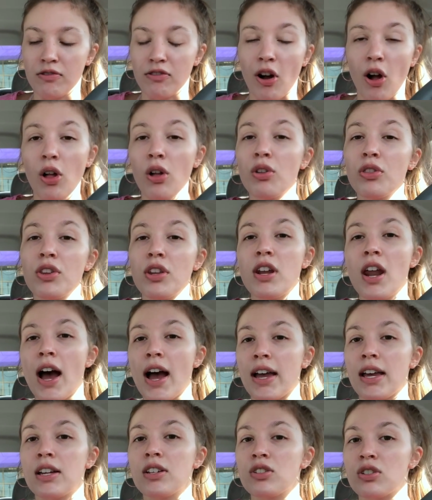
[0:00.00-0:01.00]
followed the
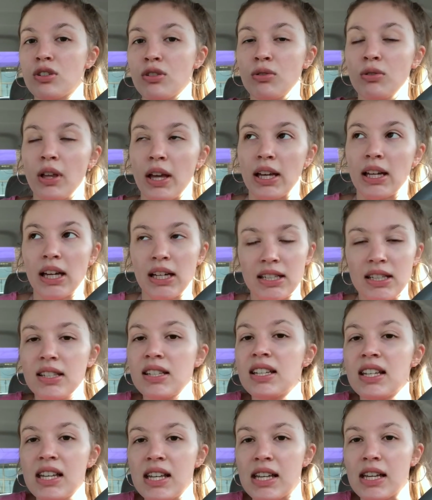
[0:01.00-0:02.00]
diet to like a
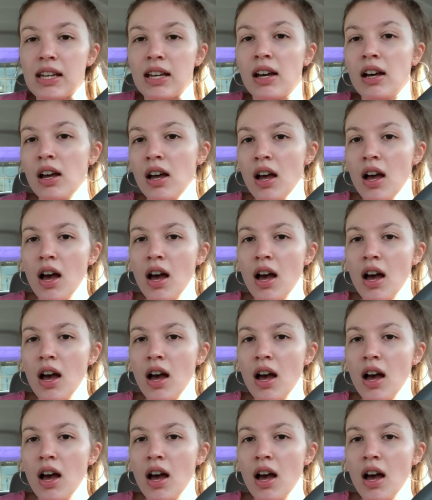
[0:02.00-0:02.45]
T